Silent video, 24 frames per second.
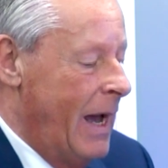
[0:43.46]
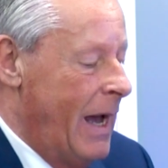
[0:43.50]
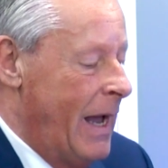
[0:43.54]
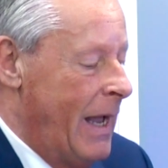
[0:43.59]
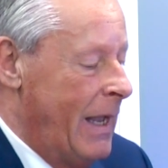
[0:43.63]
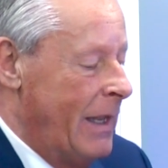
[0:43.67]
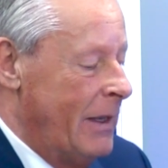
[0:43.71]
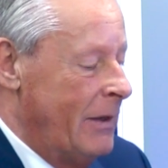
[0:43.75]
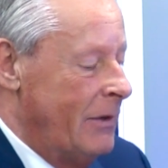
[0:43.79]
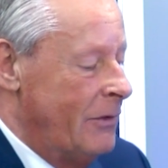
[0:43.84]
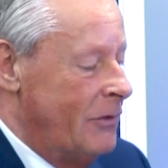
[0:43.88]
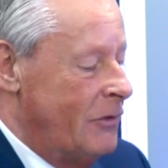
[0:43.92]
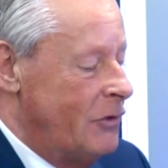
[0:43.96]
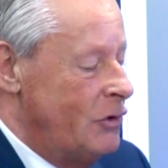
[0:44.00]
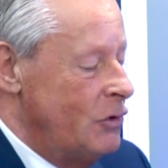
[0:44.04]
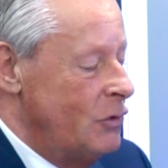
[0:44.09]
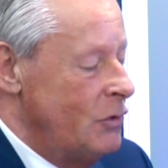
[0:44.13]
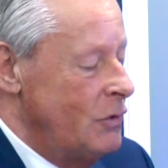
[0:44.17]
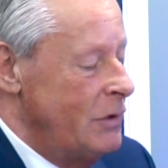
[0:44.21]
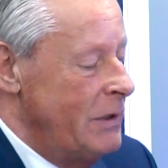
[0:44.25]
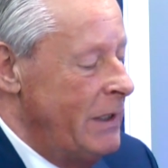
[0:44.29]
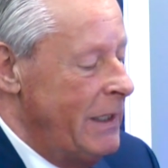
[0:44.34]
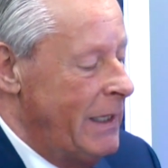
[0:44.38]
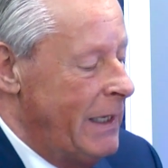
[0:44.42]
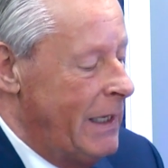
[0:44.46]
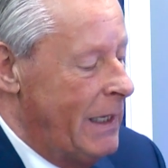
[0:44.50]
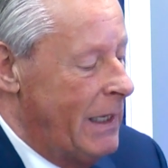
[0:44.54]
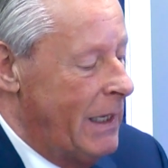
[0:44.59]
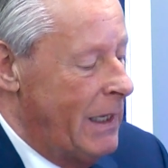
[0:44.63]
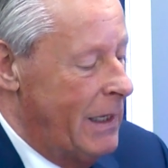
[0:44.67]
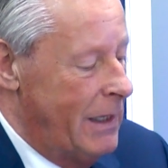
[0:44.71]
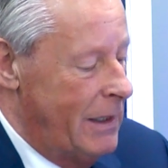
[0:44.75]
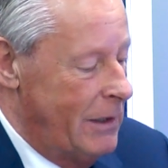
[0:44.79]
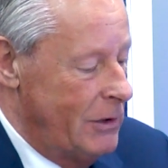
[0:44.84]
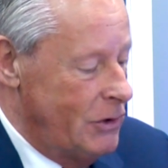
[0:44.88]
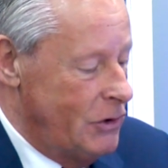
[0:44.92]
And
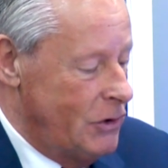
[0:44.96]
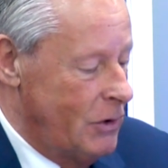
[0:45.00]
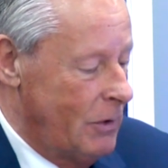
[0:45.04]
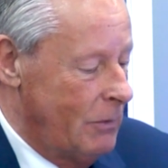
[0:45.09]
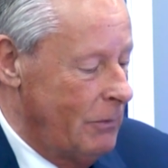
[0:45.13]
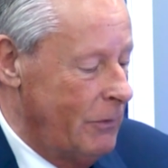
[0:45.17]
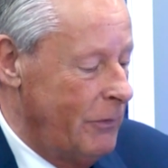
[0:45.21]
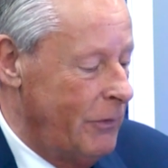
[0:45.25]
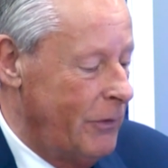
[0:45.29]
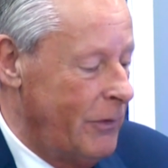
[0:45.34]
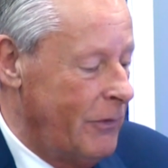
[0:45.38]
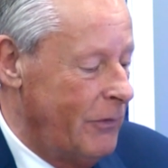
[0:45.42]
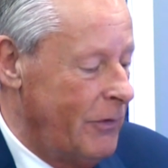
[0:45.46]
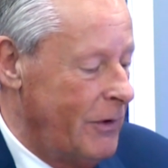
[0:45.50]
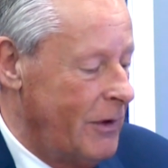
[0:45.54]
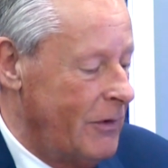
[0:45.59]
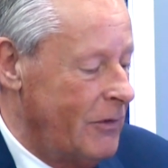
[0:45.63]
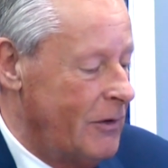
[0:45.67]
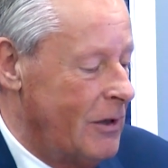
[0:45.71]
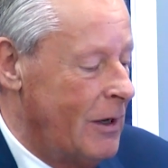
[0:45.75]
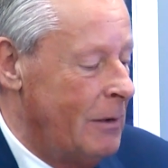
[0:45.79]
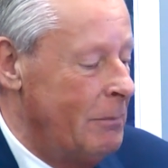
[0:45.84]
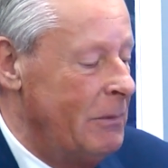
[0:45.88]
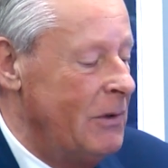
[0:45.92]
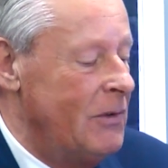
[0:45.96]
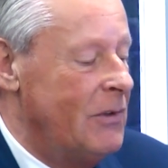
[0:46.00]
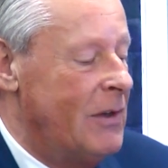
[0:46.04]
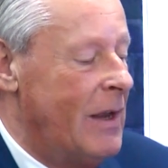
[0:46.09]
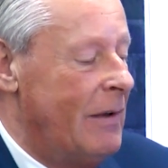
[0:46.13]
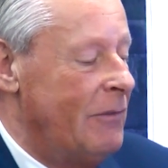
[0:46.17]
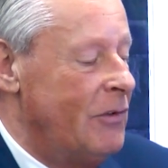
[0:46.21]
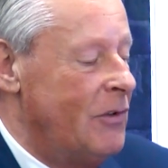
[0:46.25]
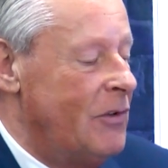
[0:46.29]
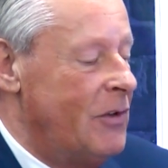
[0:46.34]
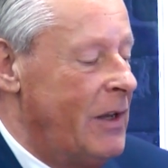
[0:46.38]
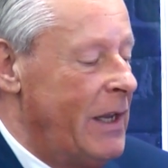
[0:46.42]
joining John for the first time is
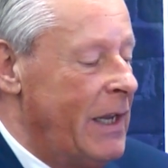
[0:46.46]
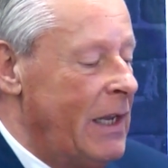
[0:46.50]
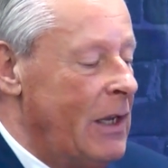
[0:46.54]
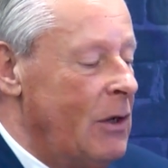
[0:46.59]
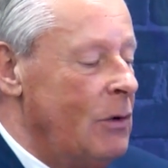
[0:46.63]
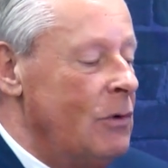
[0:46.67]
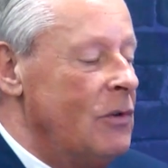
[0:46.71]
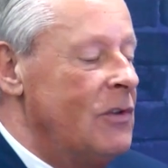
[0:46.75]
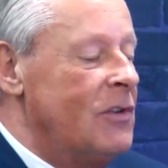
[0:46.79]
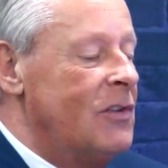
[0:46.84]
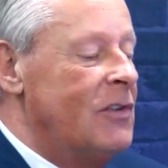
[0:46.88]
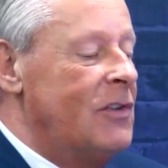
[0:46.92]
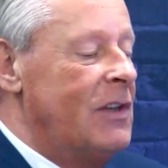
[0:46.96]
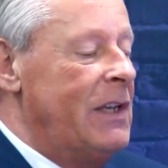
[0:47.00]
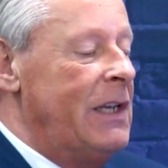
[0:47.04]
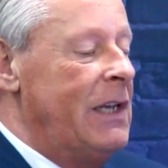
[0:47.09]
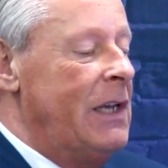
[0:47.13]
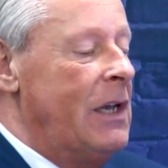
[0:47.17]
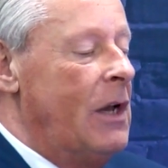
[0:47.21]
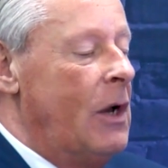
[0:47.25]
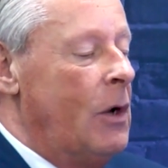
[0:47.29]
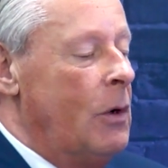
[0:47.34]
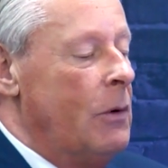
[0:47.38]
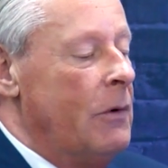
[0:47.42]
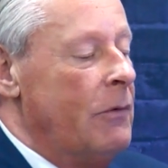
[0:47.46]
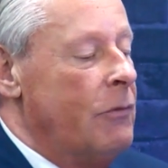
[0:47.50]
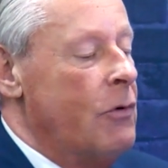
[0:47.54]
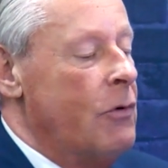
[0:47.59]
Singh, who's CEO